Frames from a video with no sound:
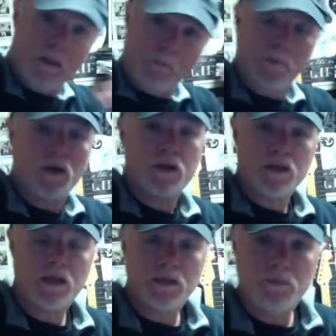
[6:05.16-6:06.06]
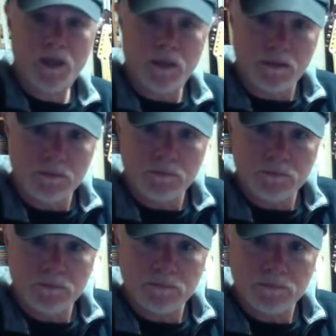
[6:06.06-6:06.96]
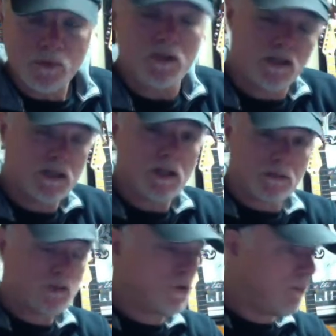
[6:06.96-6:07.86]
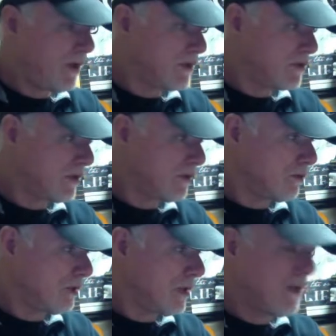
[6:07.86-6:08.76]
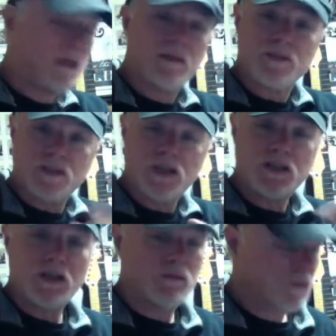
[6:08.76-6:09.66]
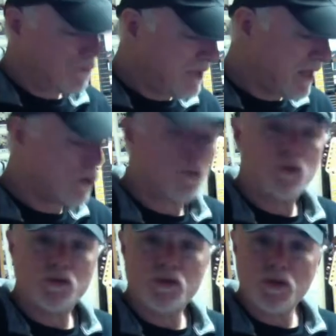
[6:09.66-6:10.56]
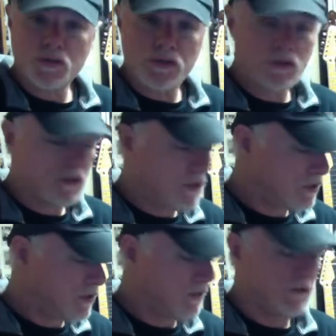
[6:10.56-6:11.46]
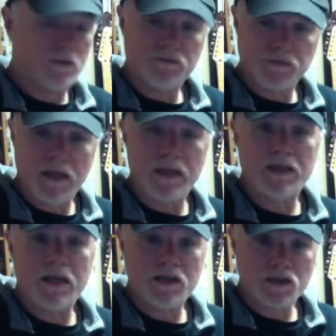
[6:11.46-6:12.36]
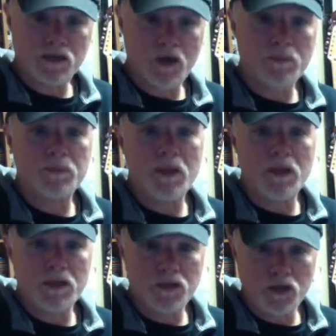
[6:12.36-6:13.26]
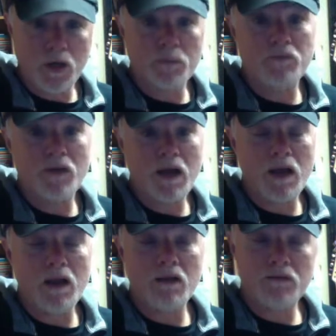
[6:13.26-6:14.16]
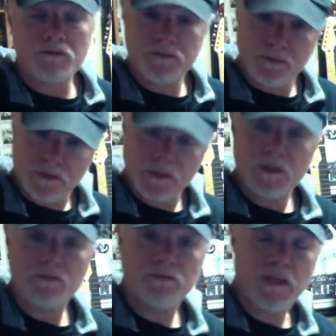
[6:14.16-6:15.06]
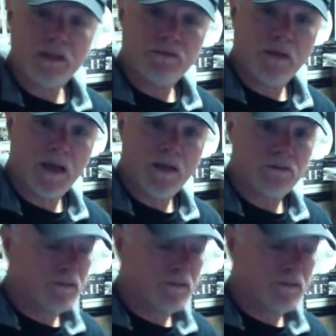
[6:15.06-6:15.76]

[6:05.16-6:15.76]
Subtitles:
part of the key of B. Well, let's go back a second, okay? The C7th, if we add altered notes to the C7th, flat 9, sharp 5, flat 5,